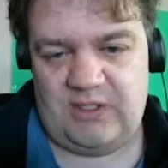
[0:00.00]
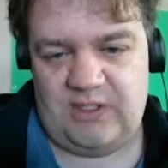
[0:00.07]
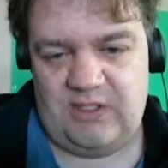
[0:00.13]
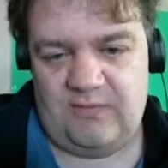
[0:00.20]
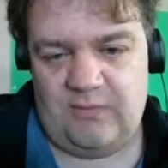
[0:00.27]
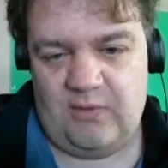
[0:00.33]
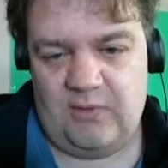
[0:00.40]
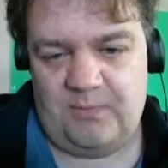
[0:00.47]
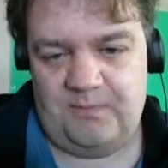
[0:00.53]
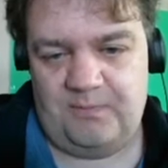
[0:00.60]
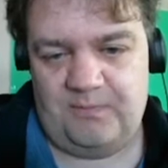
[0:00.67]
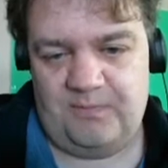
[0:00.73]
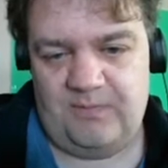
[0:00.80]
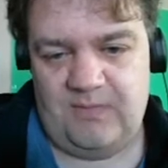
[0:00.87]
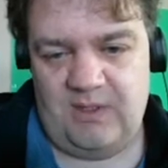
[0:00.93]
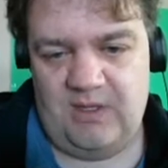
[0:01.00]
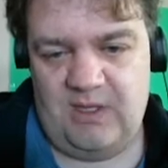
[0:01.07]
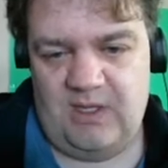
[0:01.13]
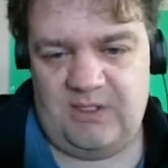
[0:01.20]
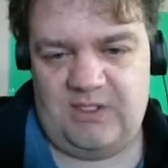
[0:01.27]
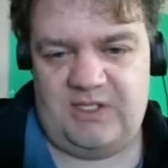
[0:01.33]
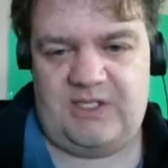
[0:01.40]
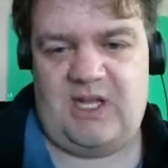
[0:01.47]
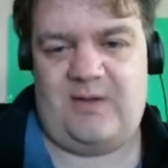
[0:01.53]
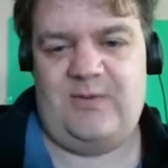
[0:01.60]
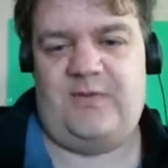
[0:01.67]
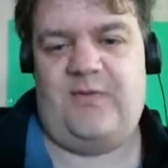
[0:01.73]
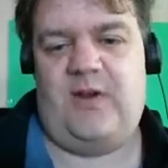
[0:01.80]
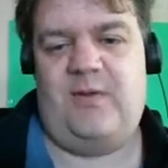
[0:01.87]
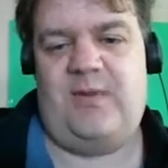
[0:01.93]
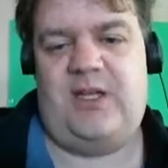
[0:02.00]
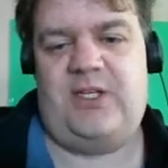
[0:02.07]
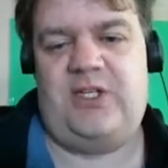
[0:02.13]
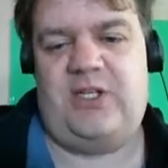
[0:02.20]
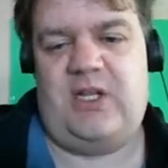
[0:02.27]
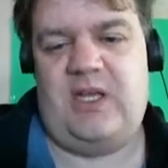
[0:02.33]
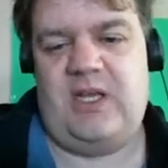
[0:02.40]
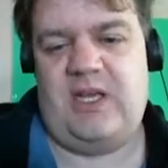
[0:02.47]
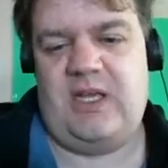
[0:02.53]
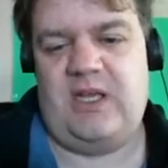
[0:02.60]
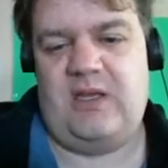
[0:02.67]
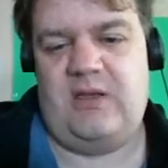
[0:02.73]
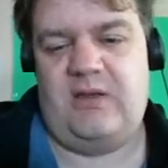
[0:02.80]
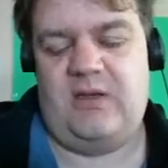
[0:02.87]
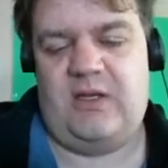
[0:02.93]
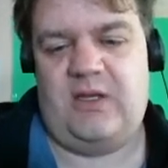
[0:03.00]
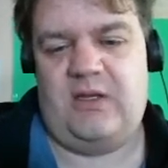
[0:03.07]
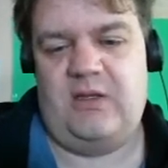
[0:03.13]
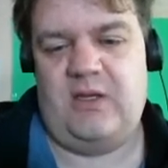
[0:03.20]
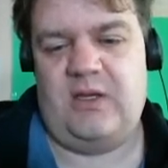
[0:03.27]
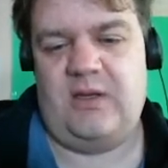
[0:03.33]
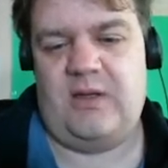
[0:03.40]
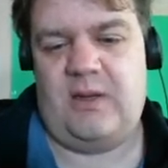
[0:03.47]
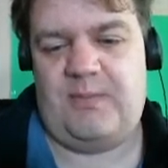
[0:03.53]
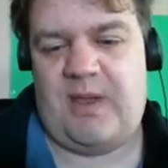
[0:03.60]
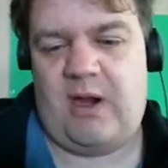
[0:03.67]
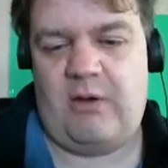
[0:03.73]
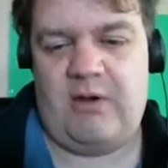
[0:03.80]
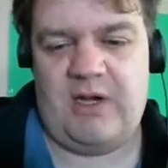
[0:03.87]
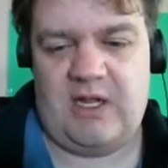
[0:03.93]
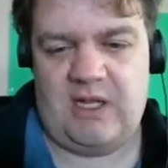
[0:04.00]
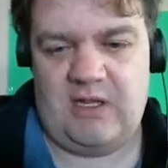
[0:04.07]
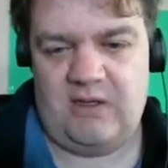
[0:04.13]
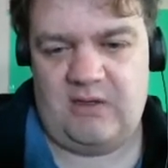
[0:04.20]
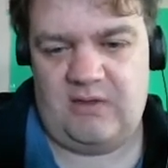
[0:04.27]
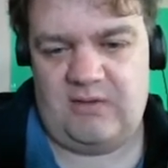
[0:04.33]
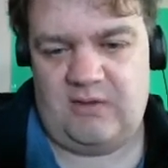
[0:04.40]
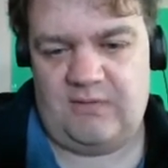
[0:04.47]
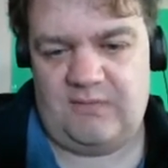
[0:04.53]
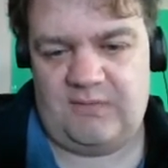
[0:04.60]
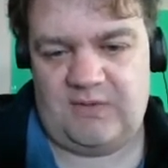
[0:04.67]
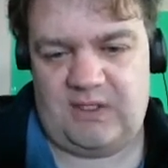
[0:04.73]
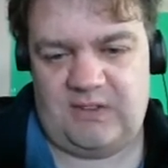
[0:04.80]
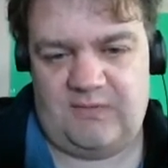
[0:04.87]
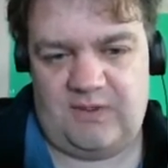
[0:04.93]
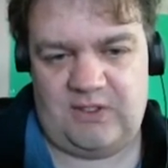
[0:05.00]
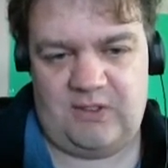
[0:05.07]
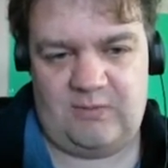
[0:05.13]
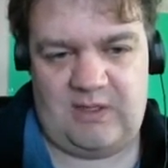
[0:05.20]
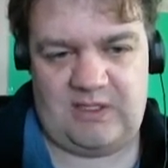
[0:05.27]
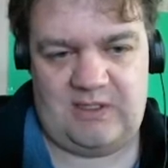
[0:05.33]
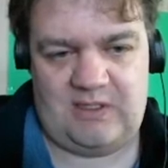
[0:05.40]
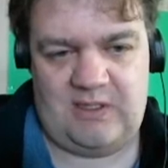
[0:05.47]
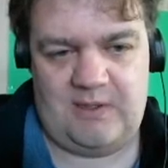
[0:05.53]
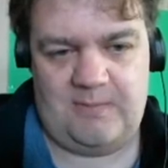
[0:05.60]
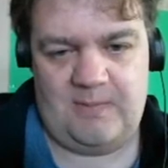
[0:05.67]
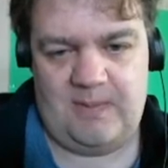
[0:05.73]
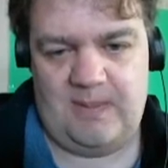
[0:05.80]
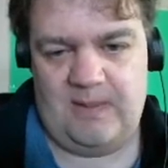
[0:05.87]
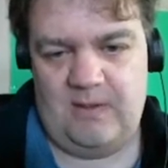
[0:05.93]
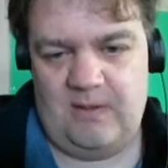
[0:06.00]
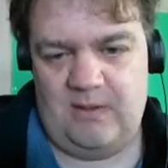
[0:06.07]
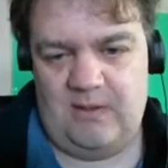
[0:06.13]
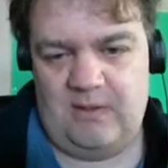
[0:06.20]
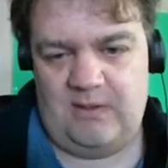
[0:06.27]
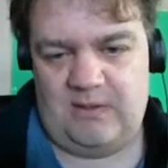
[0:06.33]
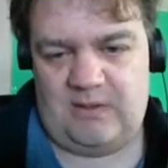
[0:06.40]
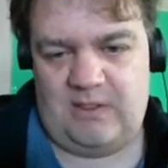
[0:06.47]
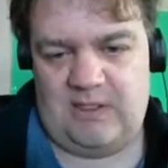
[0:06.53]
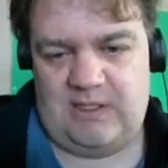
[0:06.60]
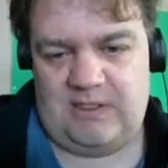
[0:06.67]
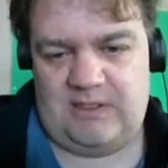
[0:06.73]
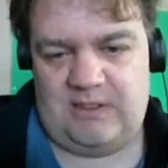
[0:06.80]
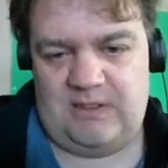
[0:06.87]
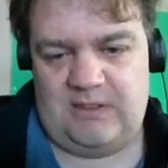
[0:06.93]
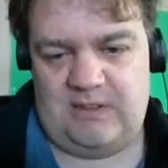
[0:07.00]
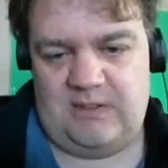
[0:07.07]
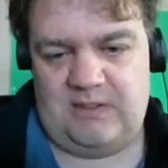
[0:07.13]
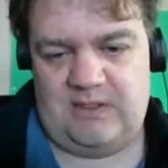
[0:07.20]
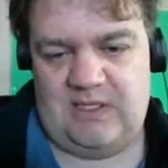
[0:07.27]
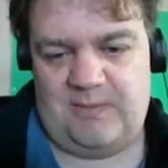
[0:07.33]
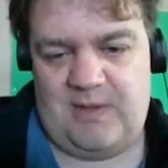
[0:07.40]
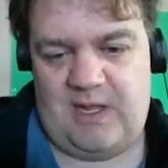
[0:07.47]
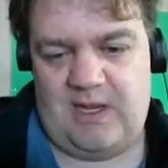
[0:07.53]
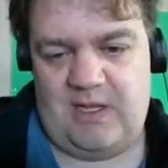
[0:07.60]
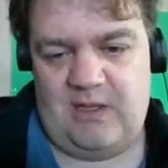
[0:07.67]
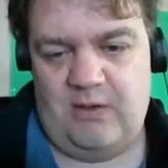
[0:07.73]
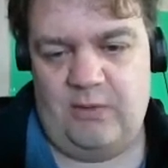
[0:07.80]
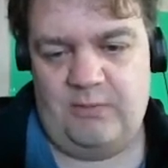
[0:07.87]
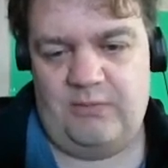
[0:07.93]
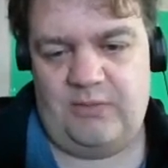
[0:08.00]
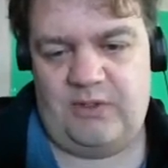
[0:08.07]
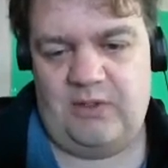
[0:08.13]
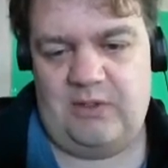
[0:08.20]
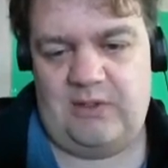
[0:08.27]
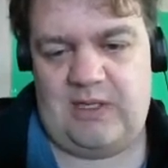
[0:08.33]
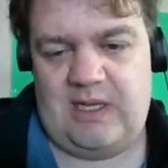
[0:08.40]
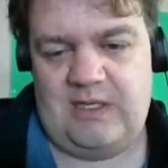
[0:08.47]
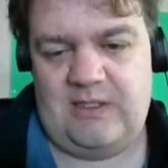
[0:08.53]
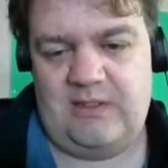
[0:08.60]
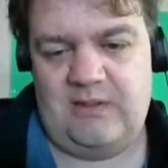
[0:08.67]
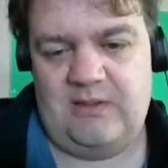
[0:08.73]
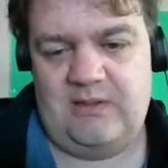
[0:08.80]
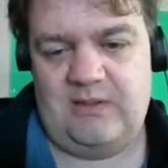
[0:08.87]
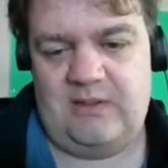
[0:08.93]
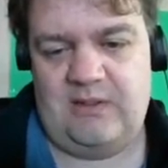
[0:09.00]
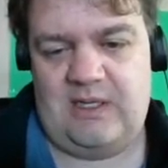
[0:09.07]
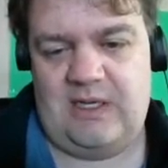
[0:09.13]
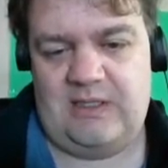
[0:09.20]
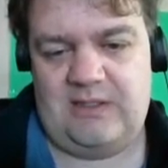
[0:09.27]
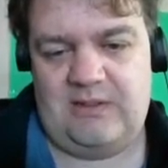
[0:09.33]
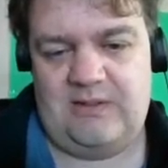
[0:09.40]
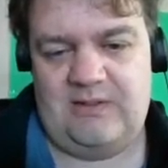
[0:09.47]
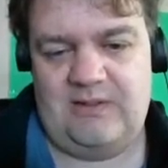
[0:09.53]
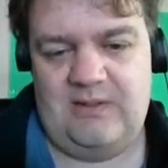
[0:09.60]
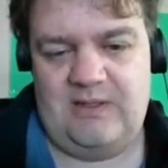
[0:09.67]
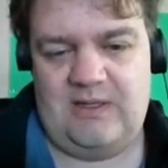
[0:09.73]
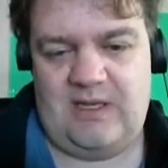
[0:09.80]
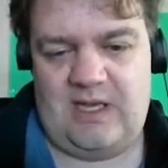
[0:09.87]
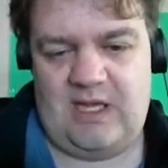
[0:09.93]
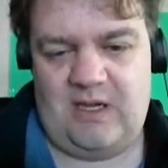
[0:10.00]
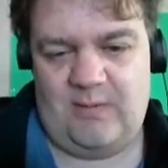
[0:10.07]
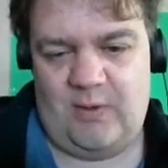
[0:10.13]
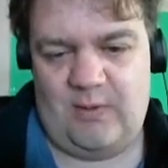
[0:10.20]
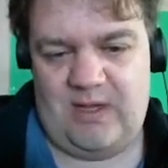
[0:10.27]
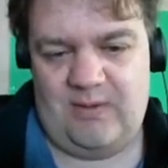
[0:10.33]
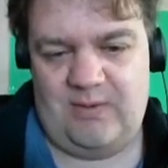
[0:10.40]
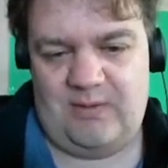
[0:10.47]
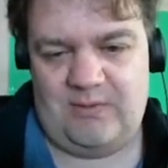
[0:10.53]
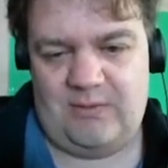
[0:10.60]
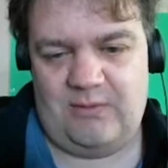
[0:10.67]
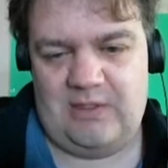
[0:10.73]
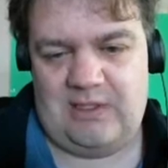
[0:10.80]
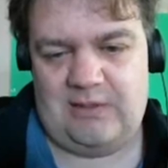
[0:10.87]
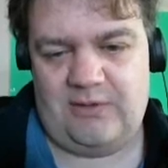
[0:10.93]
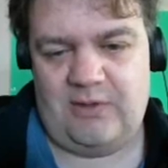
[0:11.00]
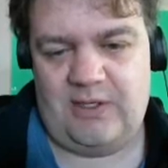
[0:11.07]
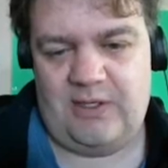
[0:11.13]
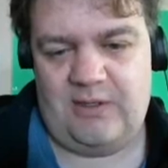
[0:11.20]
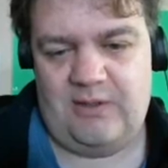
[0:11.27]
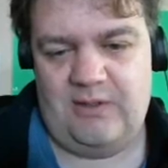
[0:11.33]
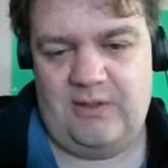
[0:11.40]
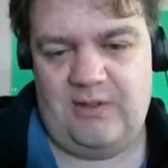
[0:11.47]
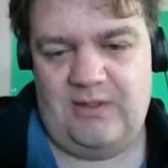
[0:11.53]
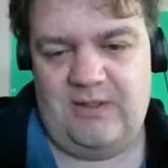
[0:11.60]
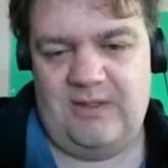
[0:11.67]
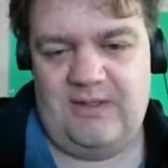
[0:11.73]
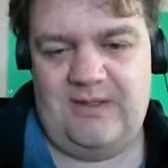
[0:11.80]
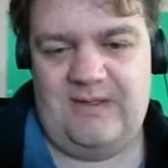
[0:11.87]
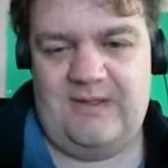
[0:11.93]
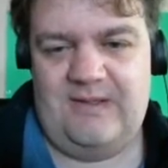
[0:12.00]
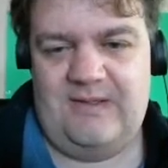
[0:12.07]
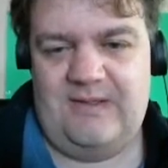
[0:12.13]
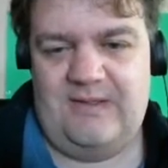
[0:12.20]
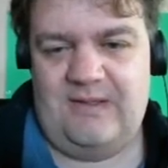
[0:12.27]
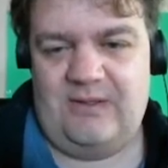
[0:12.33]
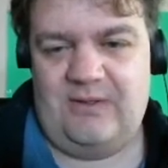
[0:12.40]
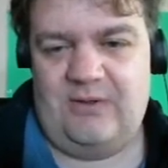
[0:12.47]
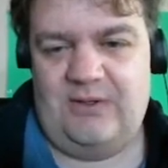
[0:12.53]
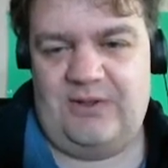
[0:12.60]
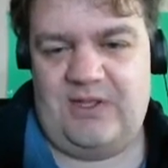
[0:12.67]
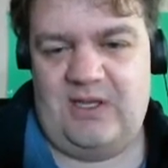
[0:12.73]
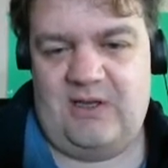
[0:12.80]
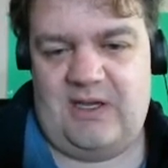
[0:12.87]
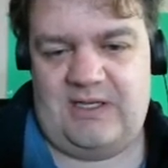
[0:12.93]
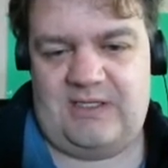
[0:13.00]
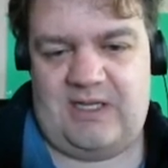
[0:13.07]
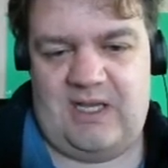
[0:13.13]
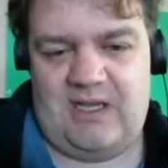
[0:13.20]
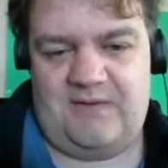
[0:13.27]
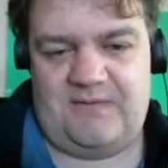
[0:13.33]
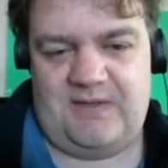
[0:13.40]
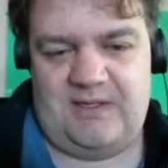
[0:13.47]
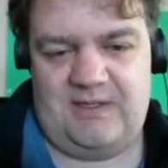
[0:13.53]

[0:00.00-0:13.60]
here for. So this game is very much a parody of science fiction, basically. So let's slip out of here. Oh, too late. Too late. Out of my way, beeps the rhythm droid. Good thing I saved.